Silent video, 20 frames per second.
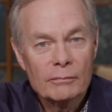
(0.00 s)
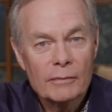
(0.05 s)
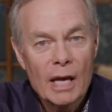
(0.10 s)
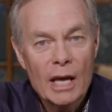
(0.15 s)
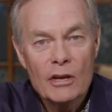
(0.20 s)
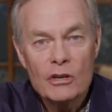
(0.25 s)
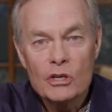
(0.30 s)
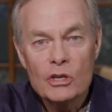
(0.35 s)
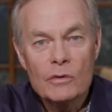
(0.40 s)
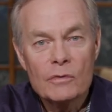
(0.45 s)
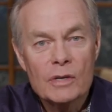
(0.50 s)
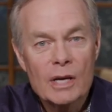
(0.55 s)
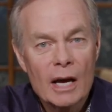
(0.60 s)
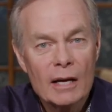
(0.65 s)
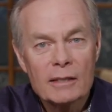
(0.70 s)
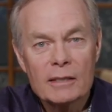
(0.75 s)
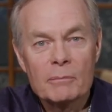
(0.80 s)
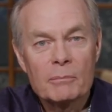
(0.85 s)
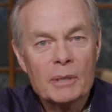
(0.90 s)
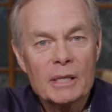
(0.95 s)
and you've
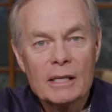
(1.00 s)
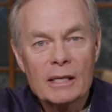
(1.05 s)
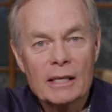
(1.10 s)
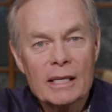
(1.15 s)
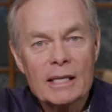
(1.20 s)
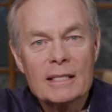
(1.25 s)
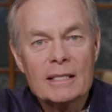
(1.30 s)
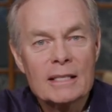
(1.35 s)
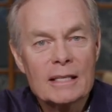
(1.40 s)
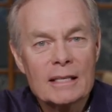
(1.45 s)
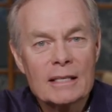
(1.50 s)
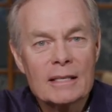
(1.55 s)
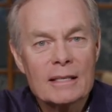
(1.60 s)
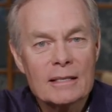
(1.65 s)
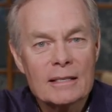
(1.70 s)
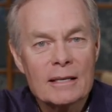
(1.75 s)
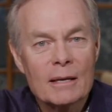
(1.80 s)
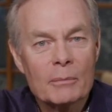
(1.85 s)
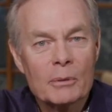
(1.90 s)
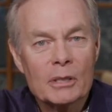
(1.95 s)
got to be listening to
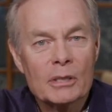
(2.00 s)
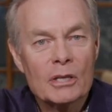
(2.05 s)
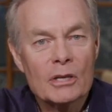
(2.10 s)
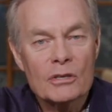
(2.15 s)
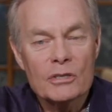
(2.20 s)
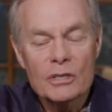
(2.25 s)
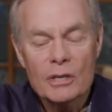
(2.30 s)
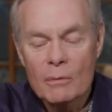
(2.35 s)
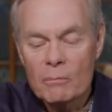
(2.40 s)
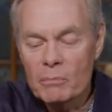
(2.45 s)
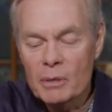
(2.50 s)
something. There's some